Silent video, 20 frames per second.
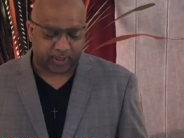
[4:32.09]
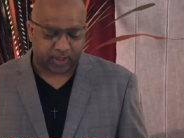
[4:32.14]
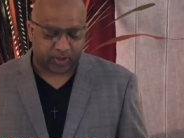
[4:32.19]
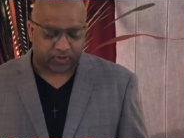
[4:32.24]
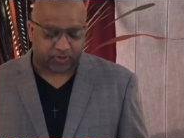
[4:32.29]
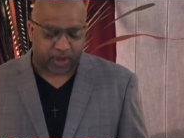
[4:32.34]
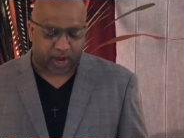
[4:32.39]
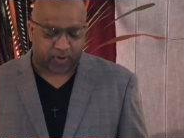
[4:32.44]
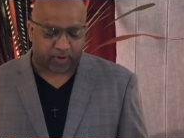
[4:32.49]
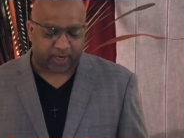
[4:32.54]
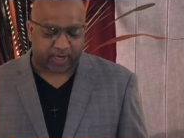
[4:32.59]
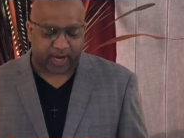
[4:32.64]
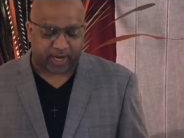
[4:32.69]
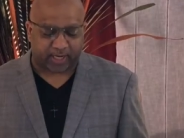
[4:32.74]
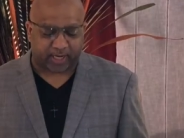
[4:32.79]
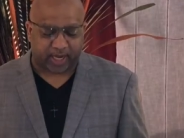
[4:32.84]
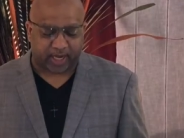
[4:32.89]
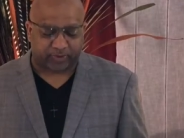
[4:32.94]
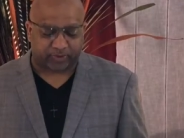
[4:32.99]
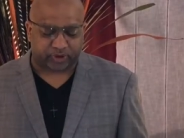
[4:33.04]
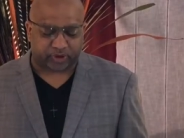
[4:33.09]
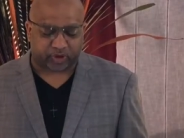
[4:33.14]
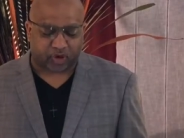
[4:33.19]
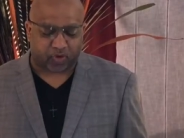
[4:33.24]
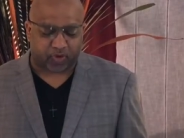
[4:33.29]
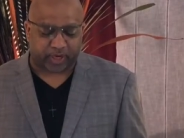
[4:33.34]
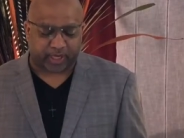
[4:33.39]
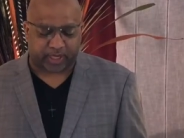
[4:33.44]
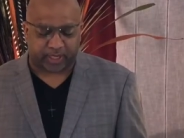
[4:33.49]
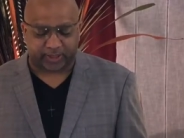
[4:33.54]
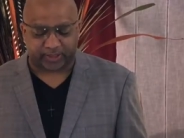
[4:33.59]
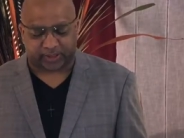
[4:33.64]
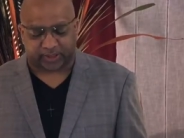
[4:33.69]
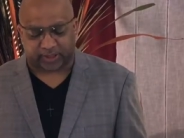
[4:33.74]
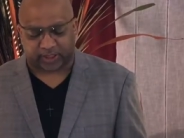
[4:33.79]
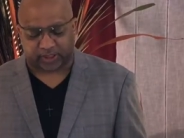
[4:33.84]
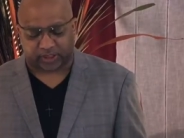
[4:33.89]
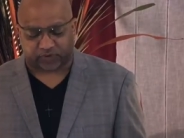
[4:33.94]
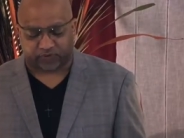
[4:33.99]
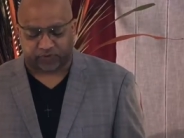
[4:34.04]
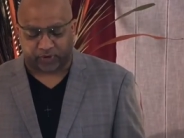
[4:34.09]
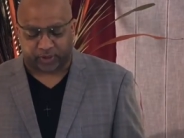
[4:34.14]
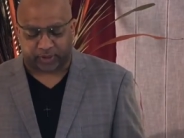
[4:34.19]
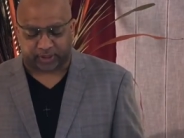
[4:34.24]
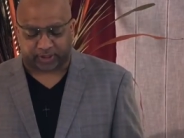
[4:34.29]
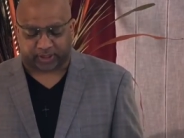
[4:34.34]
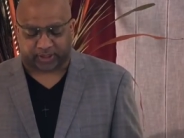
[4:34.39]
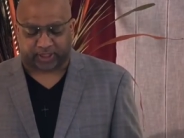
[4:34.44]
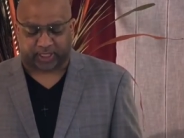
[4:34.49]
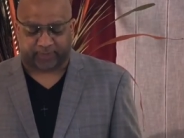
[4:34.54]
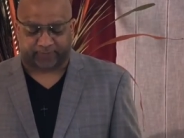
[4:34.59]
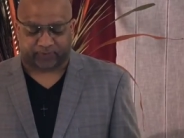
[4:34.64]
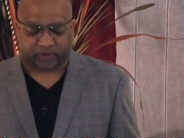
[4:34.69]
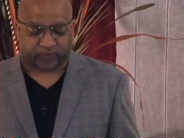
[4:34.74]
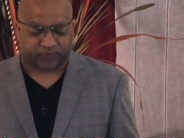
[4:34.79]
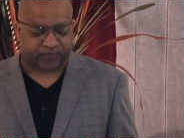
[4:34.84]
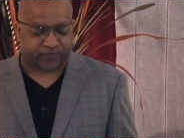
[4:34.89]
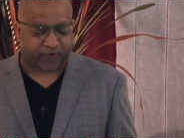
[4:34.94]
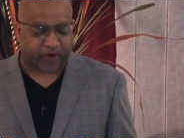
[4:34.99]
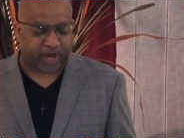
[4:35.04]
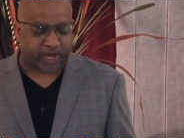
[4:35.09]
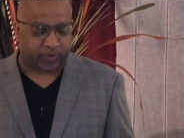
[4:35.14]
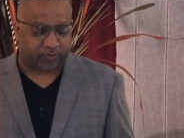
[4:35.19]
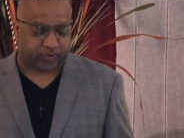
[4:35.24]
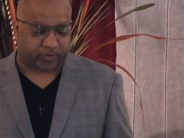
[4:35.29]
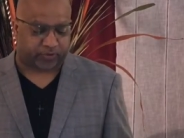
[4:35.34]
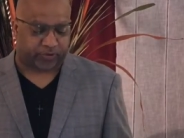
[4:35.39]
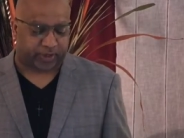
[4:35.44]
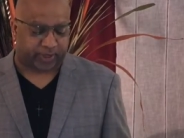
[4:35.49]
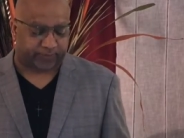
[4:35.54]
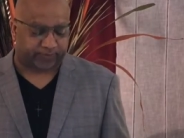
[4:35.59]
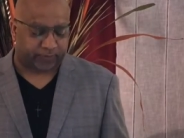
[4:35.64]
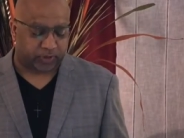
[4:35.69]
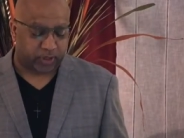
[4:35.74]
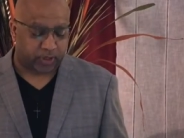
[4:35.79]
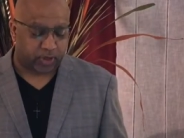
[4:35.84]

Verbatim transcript: Thou art not able to go against this Philistine to fight with him,